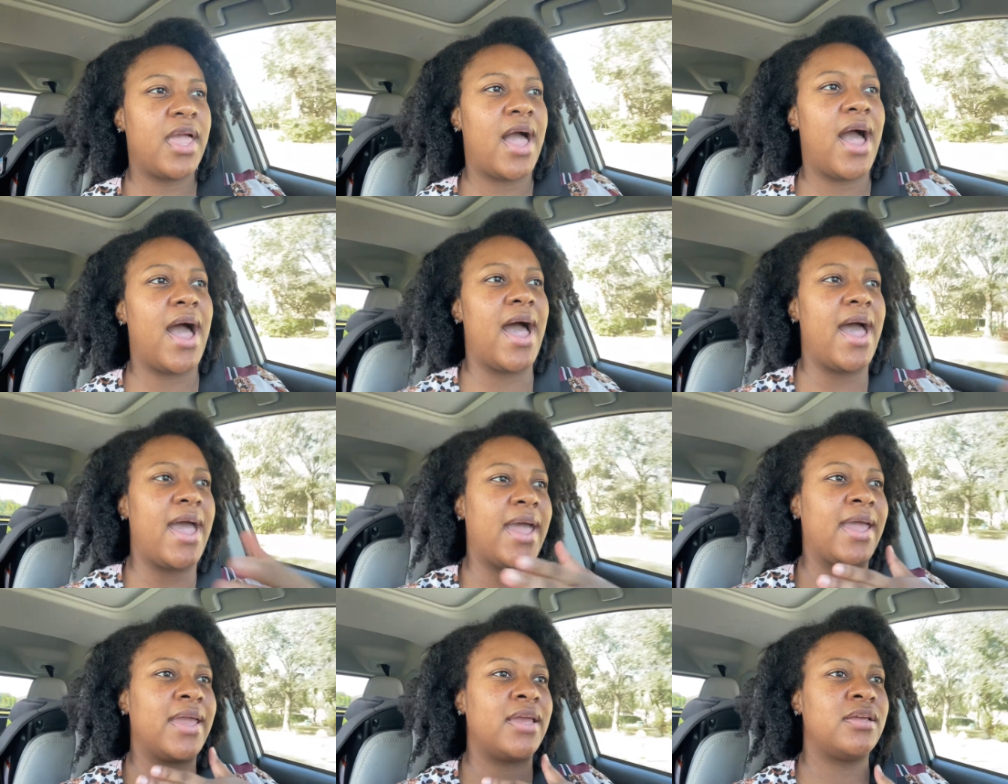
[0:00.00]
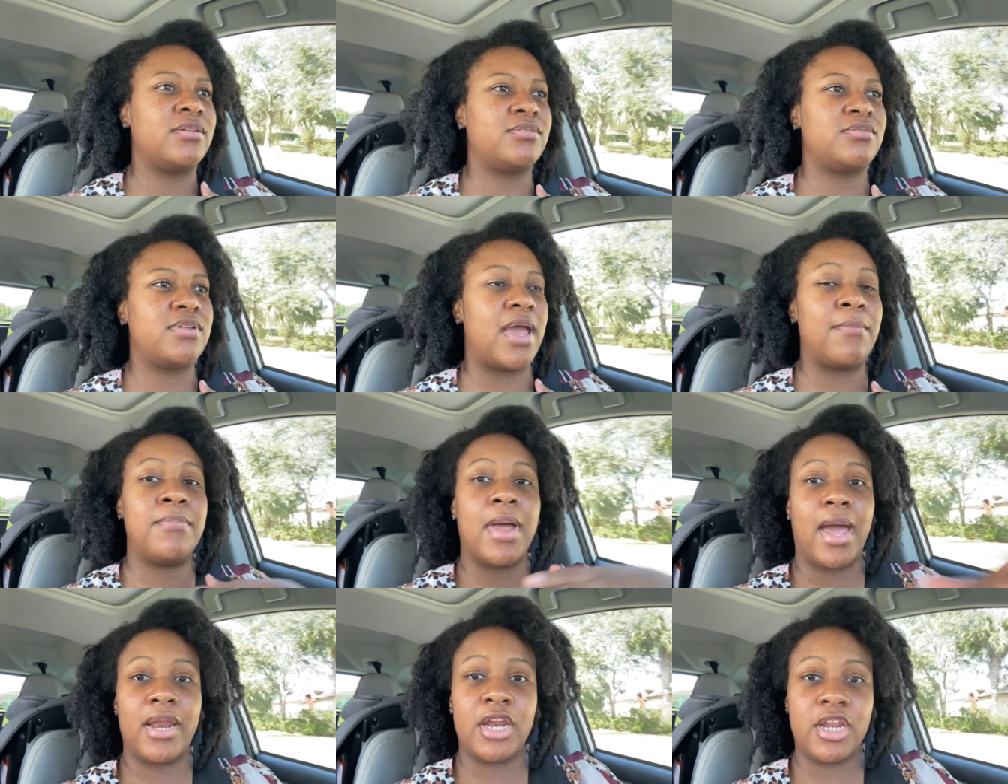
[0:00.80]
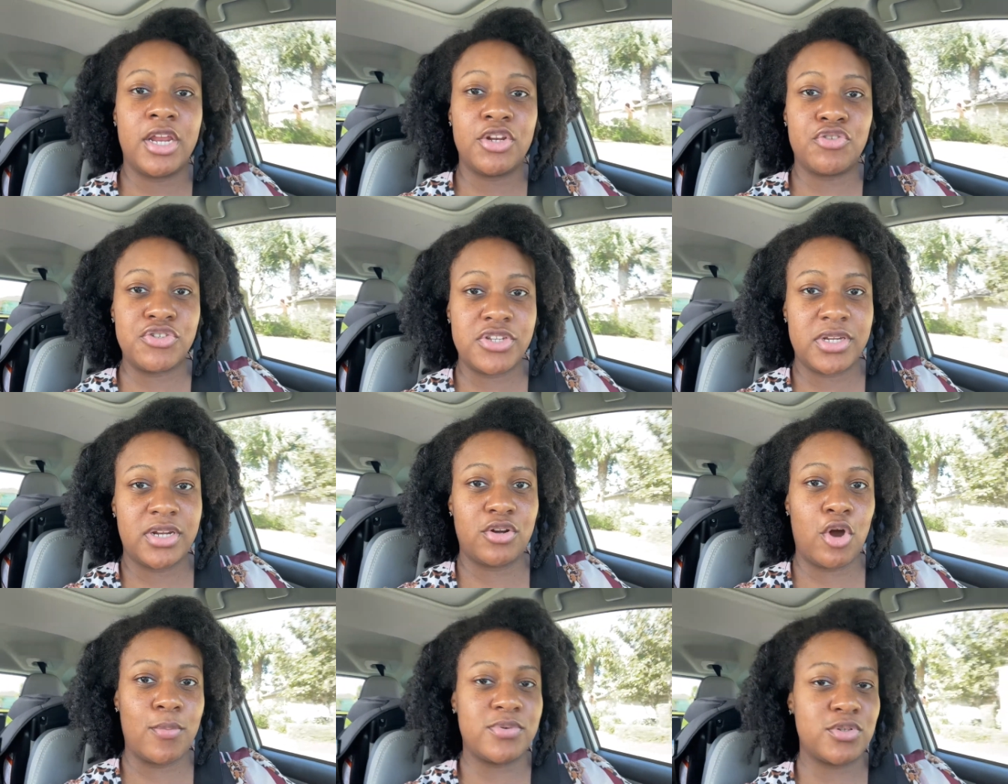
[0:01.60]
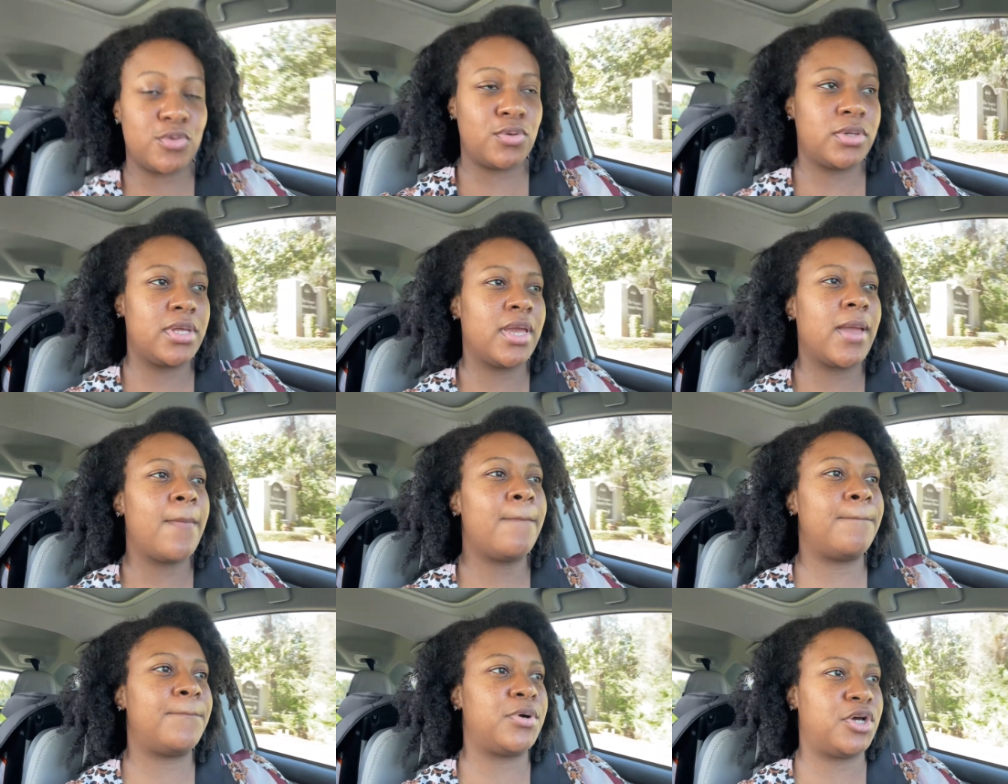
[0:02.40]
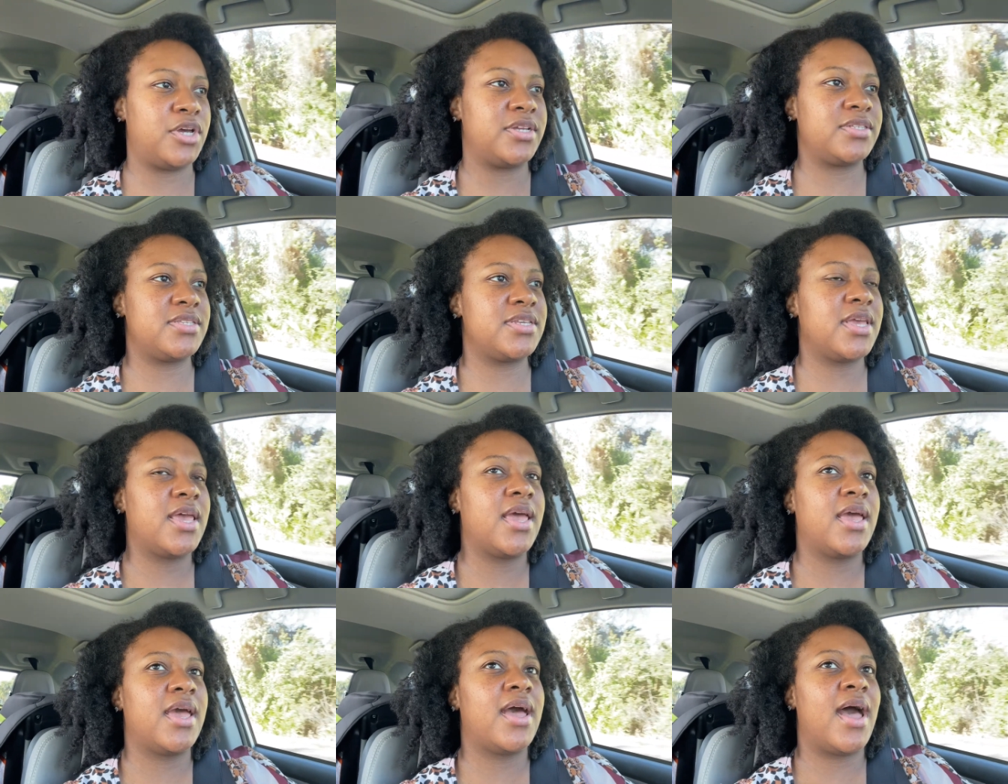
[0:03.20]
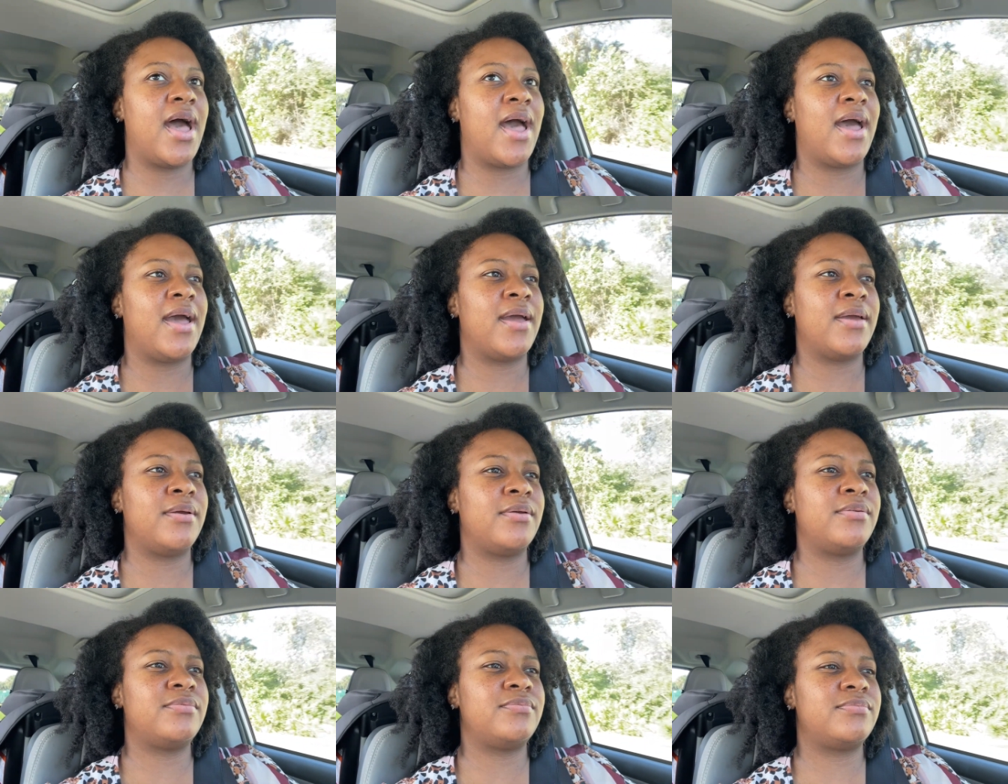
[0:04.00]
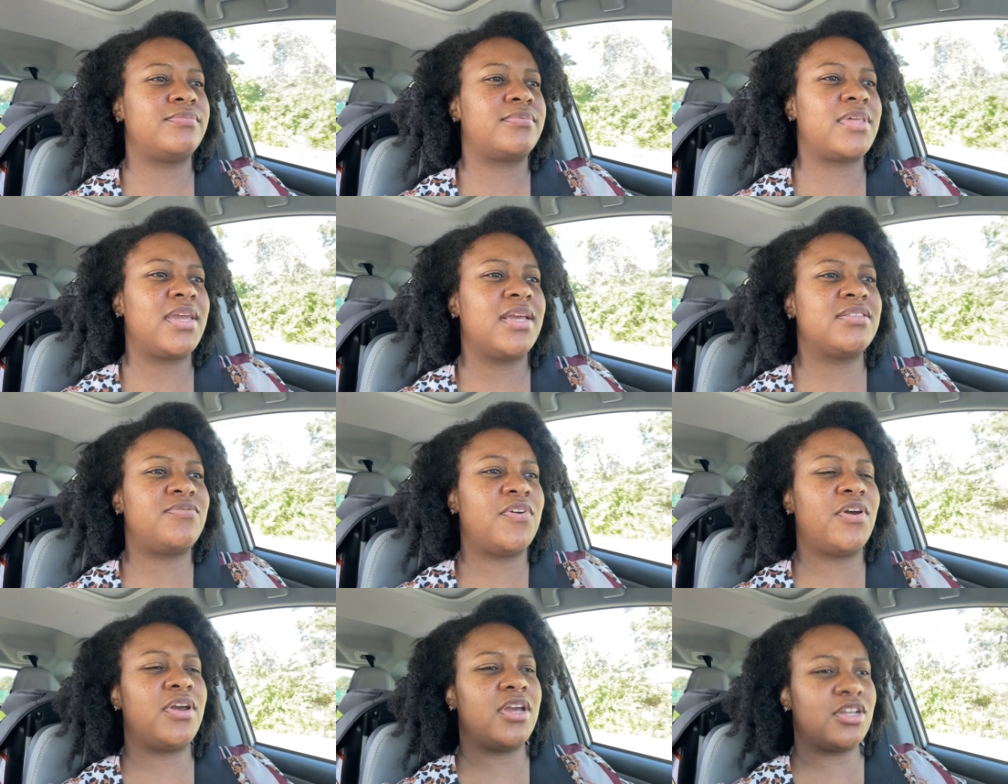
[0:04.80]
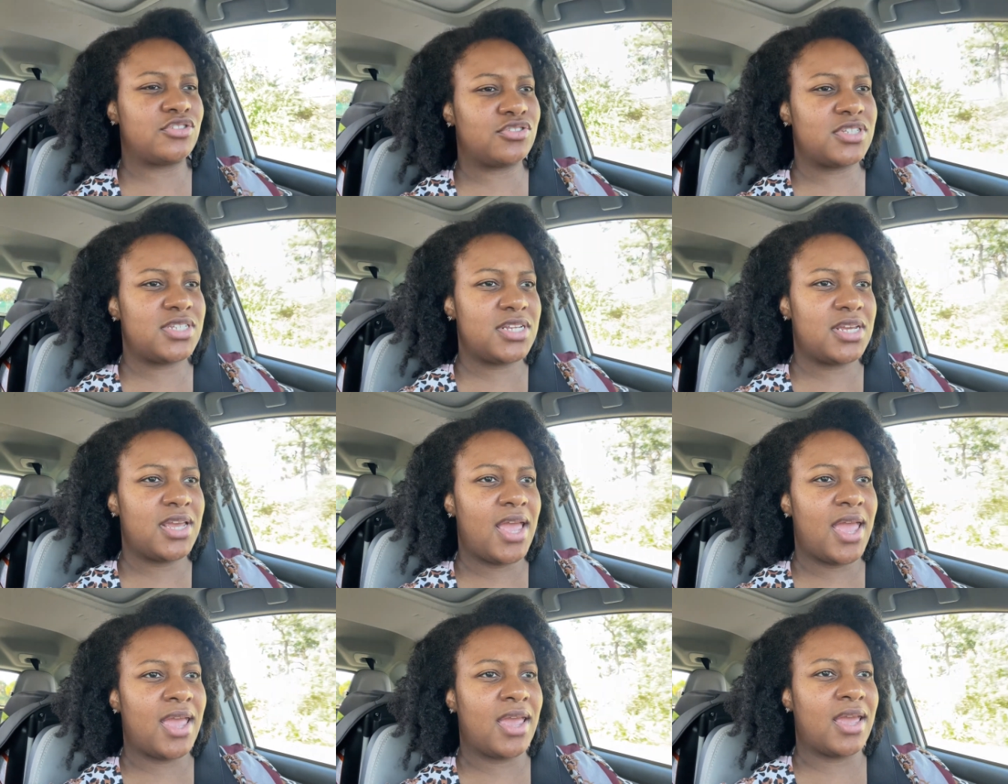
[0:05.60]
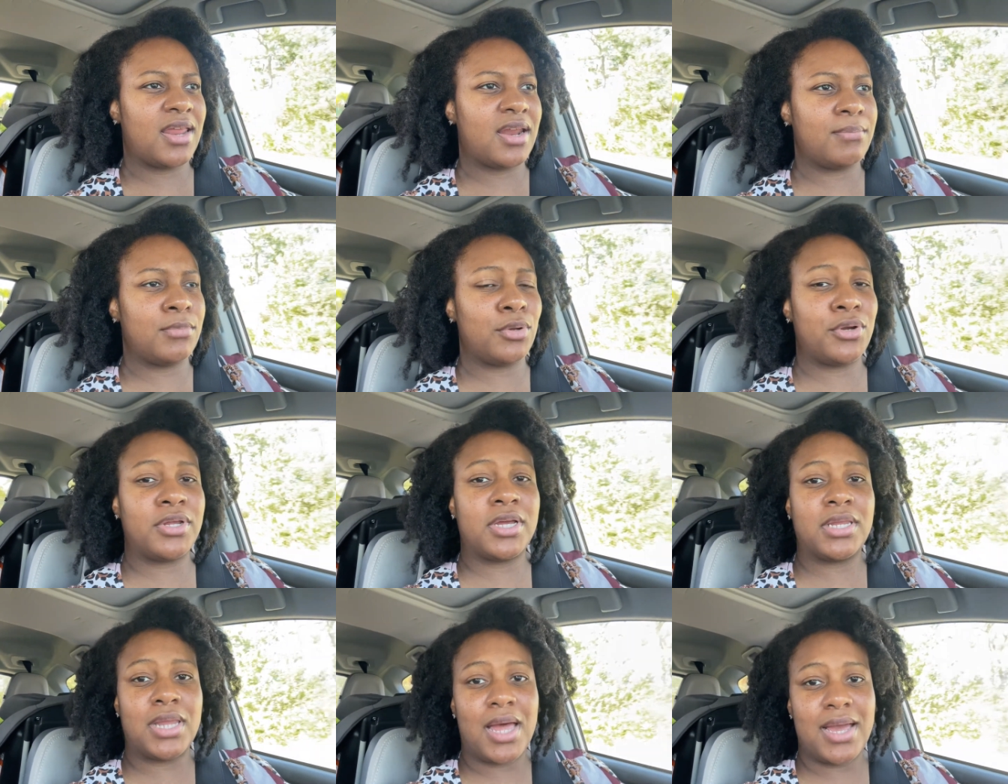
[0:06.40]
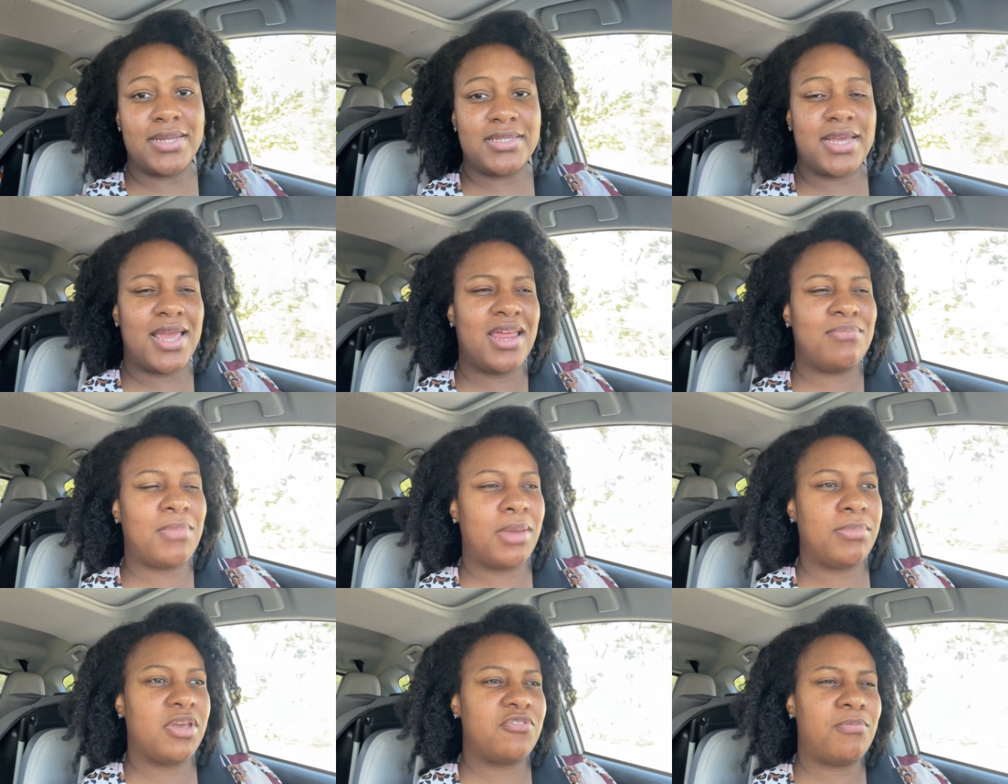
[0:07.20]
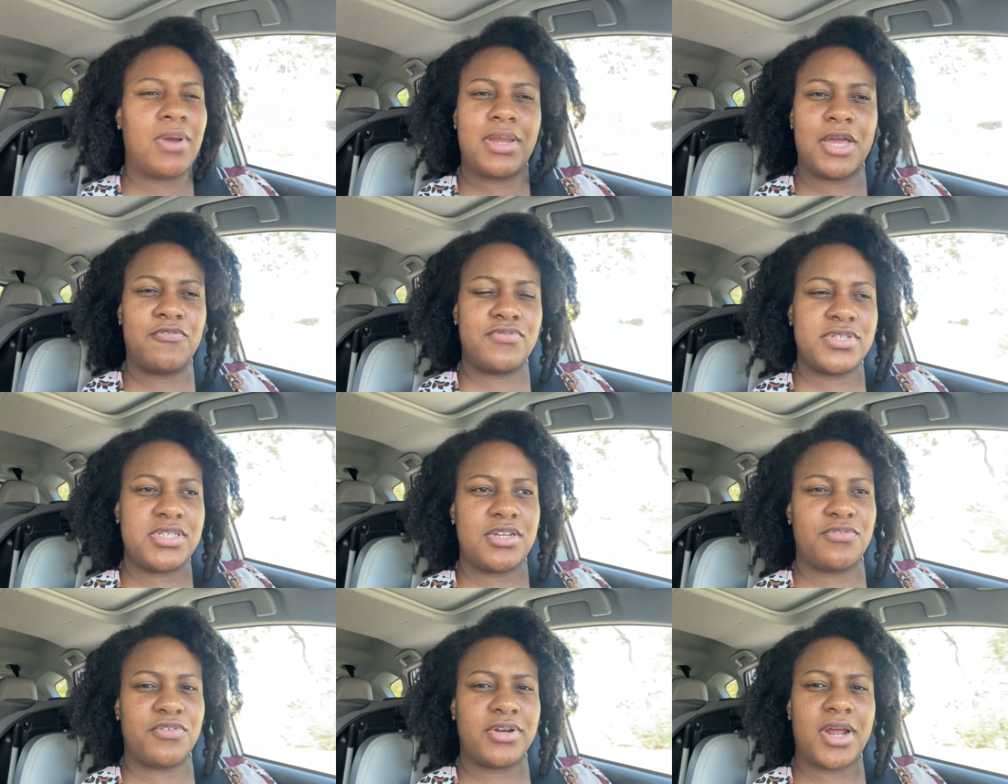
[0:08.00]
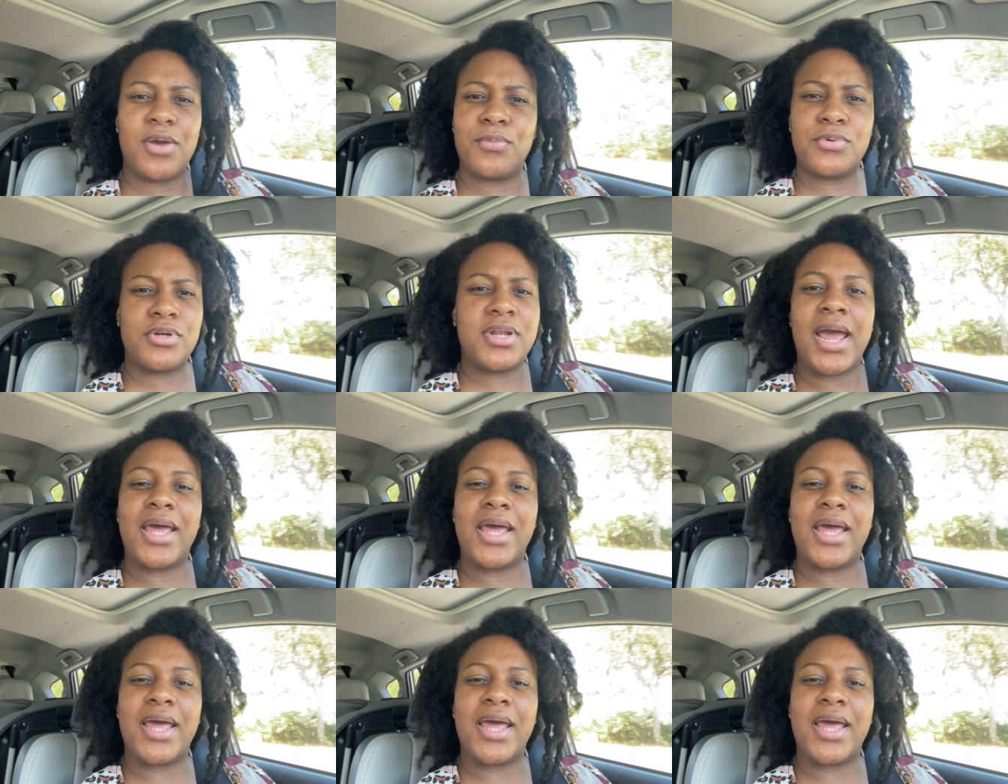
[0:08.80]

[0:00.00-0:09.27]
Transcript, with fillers: I am not interested in homeschooling, but I think it's very interesting, and I'm learning a lot, and maybe if my life was different, I would.